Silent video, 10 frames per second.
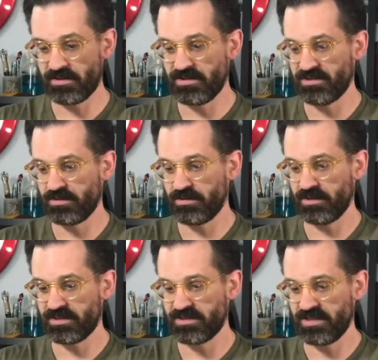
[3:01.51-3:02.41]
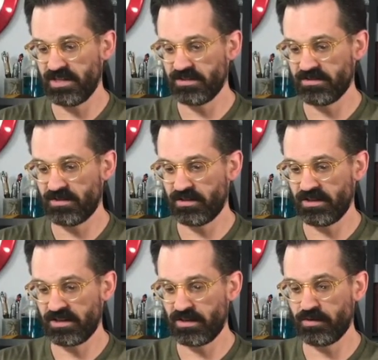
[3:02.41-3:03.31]
These acrylic stands are
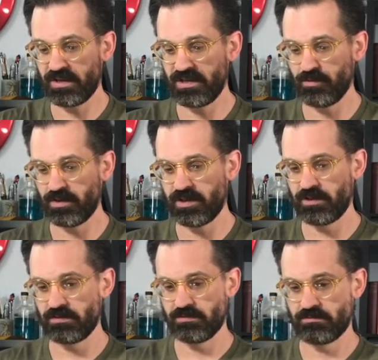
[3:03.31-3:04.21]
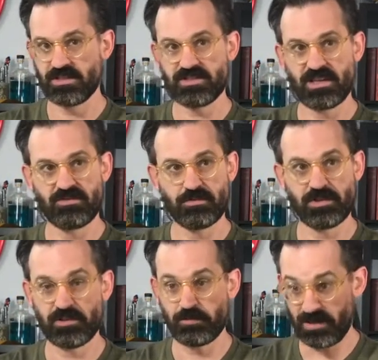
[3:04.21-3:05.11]
not going anywhere aside from
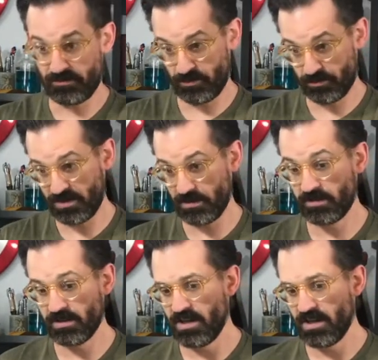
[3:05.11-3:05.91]
the little platforms here.